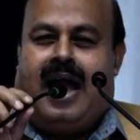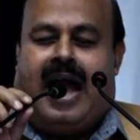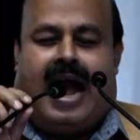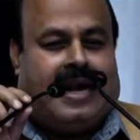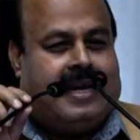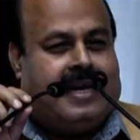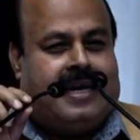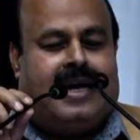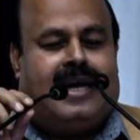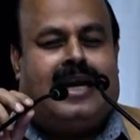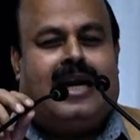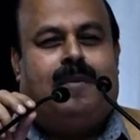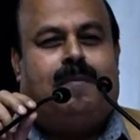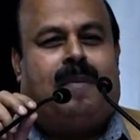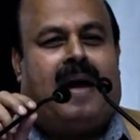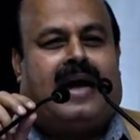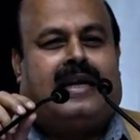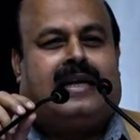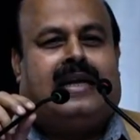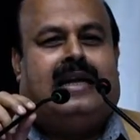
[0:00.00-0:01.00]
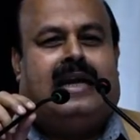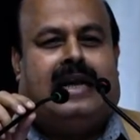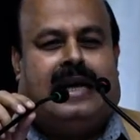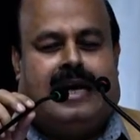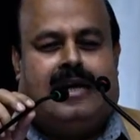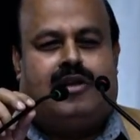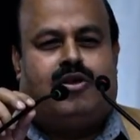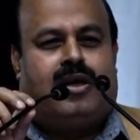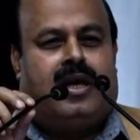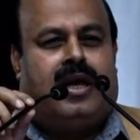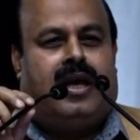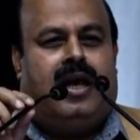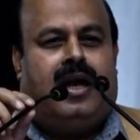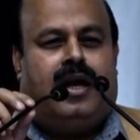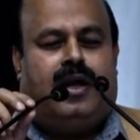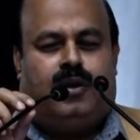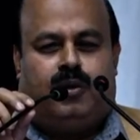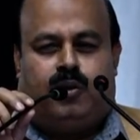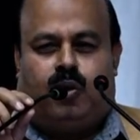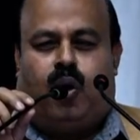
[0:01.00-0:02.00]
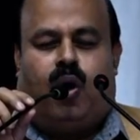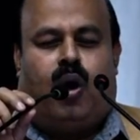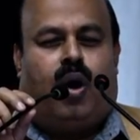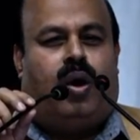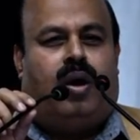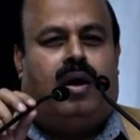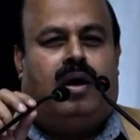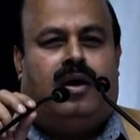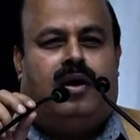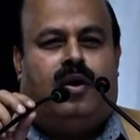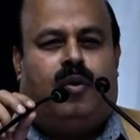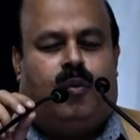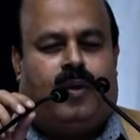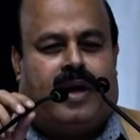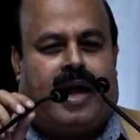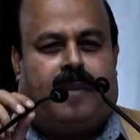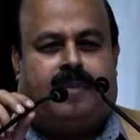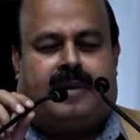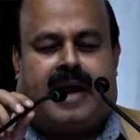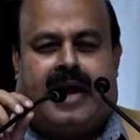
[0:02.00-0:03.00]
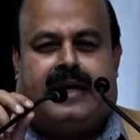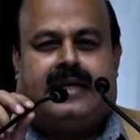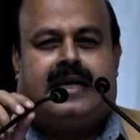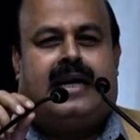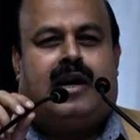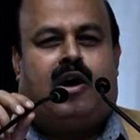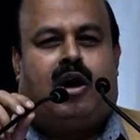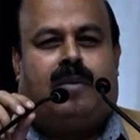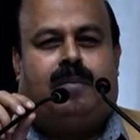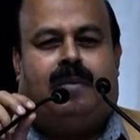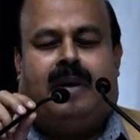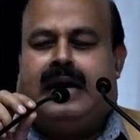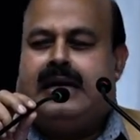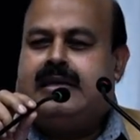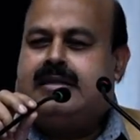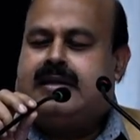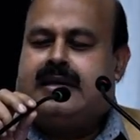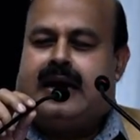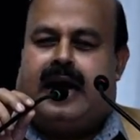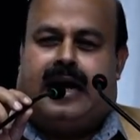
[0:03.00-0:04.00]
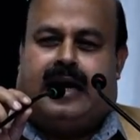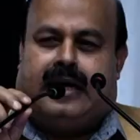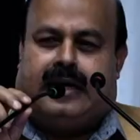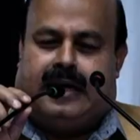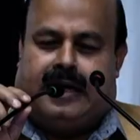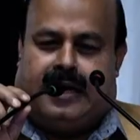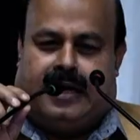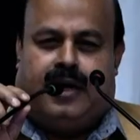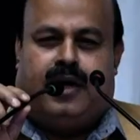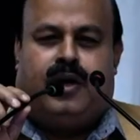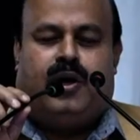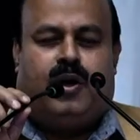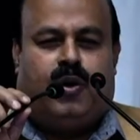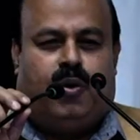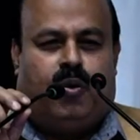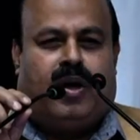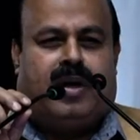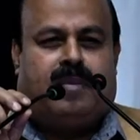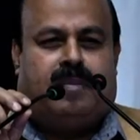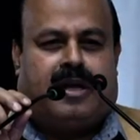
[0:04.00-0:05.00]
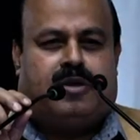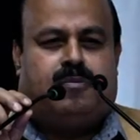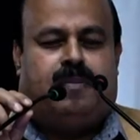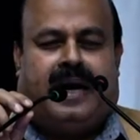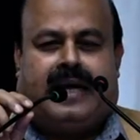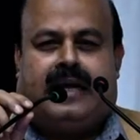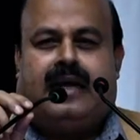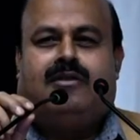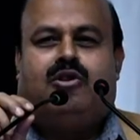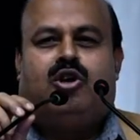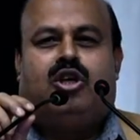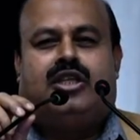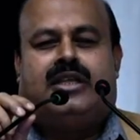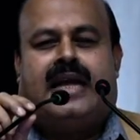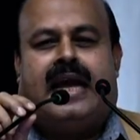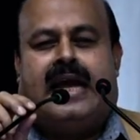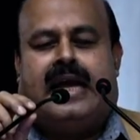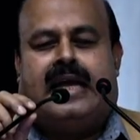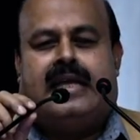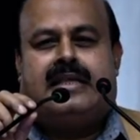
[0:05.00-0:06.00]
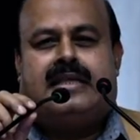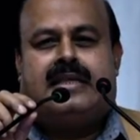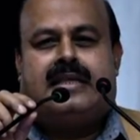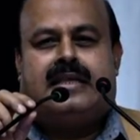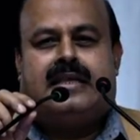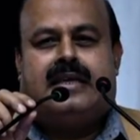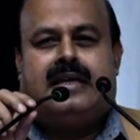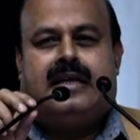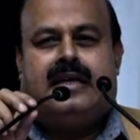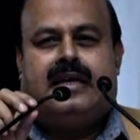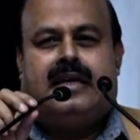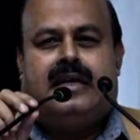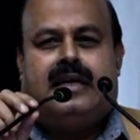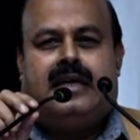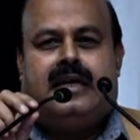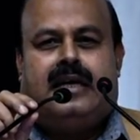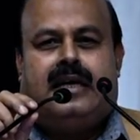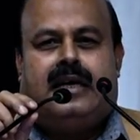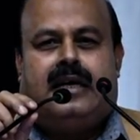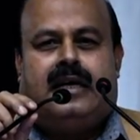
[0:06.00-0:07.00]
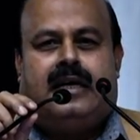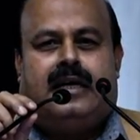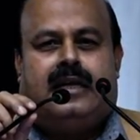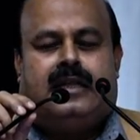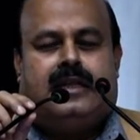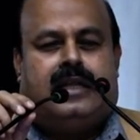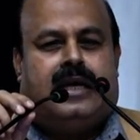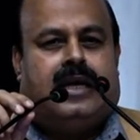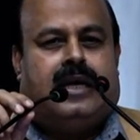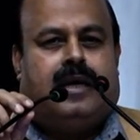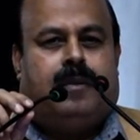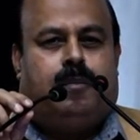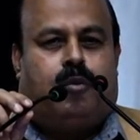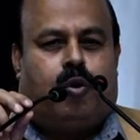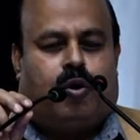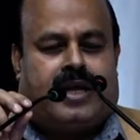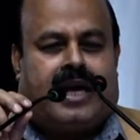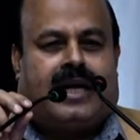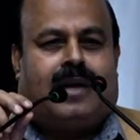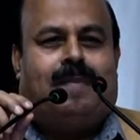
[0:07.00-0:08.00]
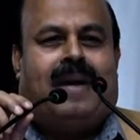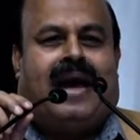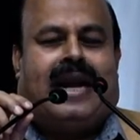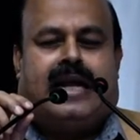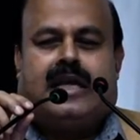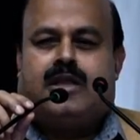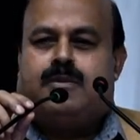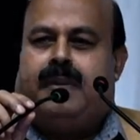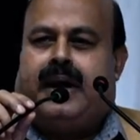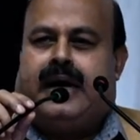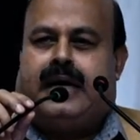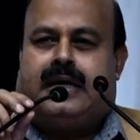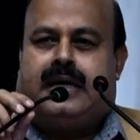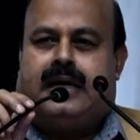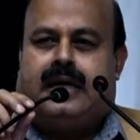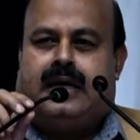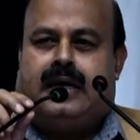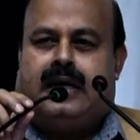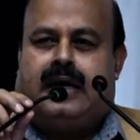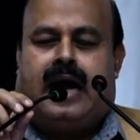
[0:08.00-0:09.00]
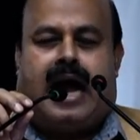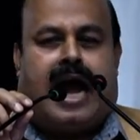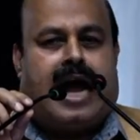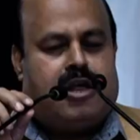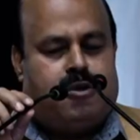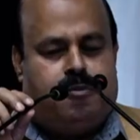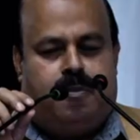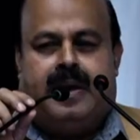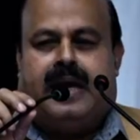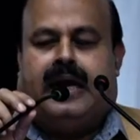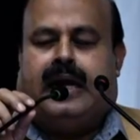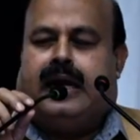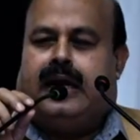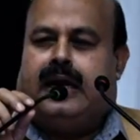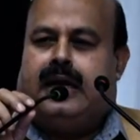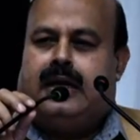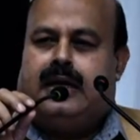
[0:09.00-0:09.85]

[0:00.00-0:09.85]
And here, in fact, in NLC, though we have tightened our belts and uh, doing much better these days, the project management has been